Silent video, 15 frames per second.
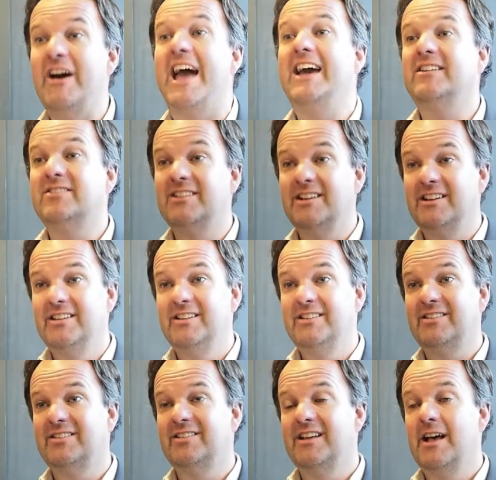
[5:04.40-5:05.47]

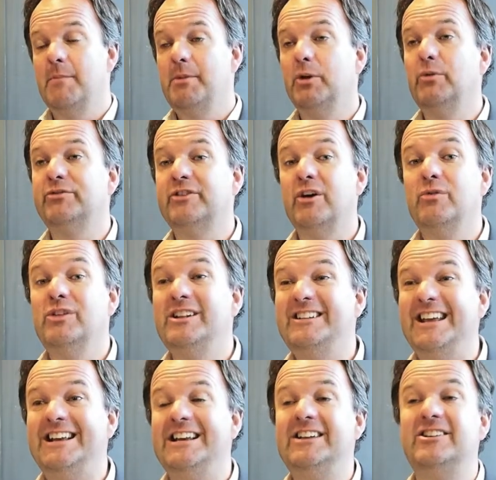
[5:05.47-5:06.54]
excellence, but also the
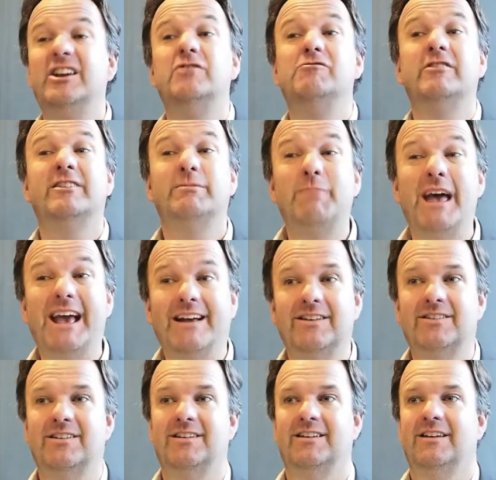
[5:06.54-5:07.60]
dignity and
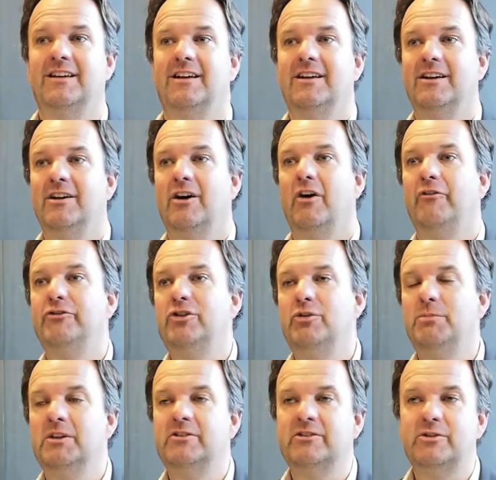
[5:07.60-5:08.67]
respect of
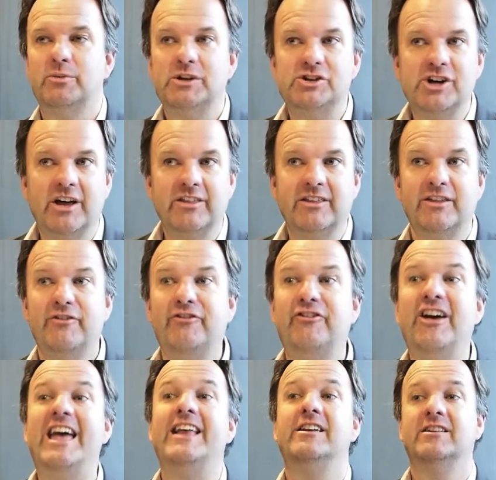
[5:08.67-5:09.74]
humans to each other, the
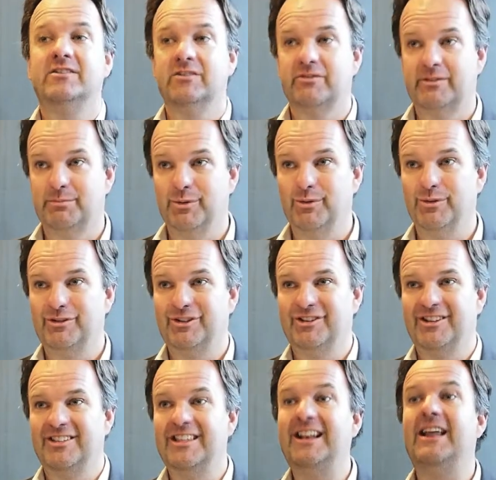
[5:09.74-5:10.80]
fairness of sport,
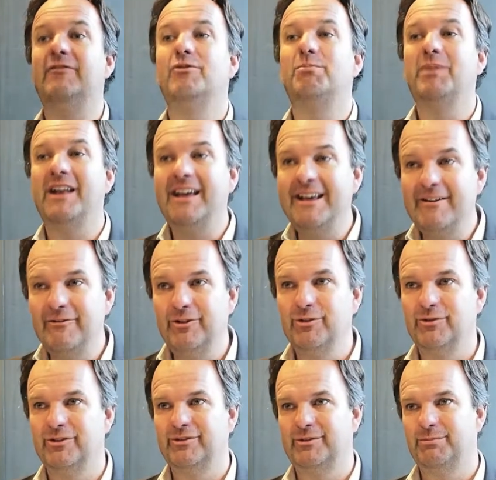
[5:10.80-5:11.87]
the level playing
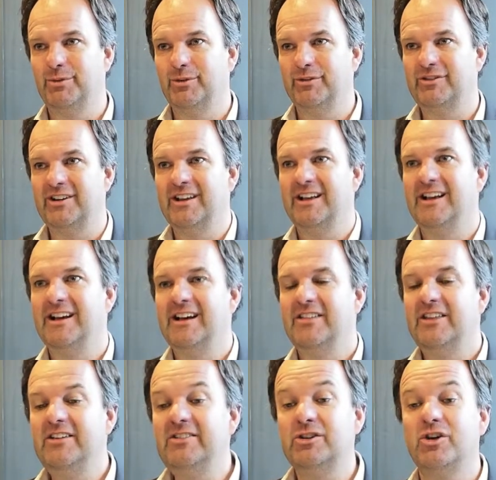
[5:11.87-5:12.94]
field of sport,
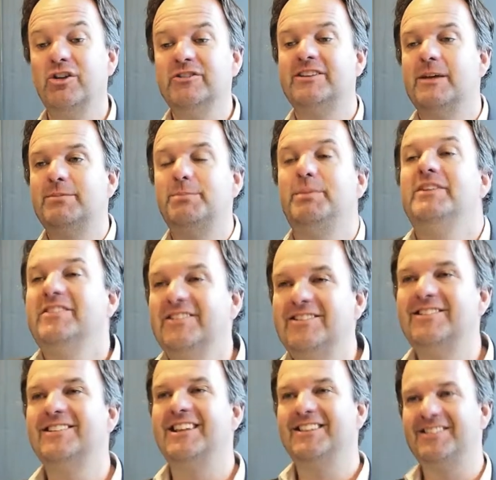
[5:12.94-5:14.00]
these are concepts
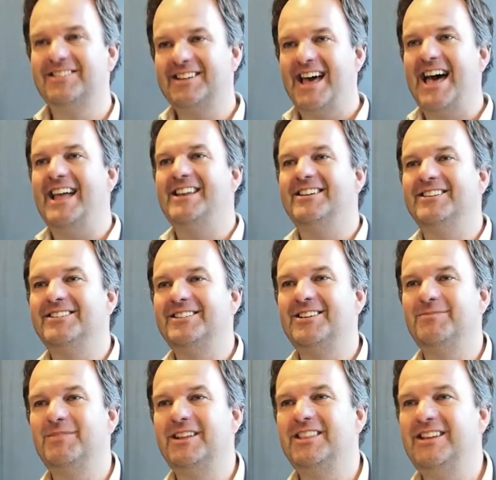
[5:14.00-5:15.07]
businesses understand.
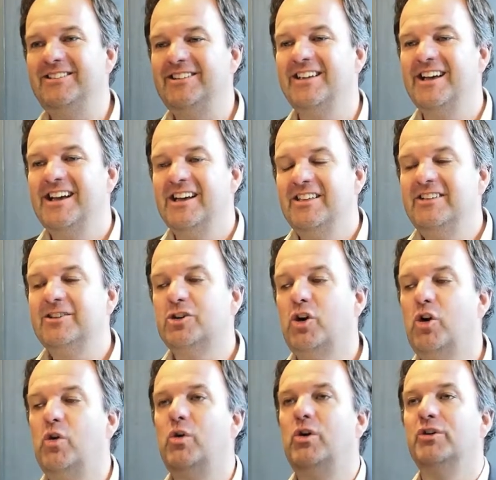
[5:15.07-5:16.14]
These are
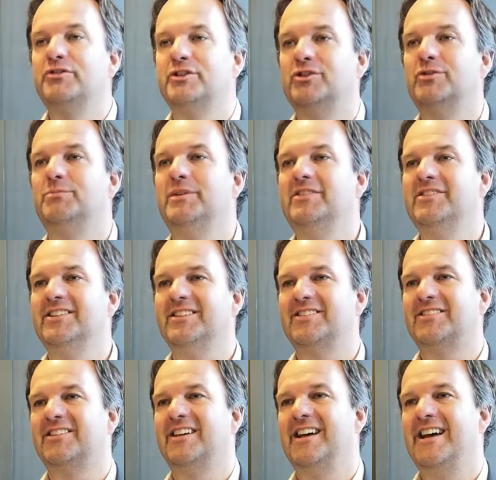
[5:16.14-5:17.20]
core to good
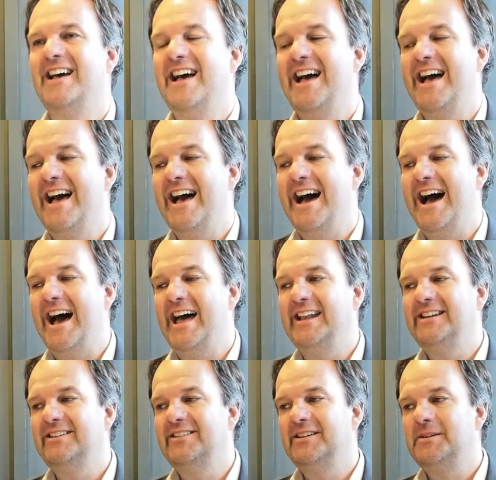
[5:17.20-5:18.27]
business. And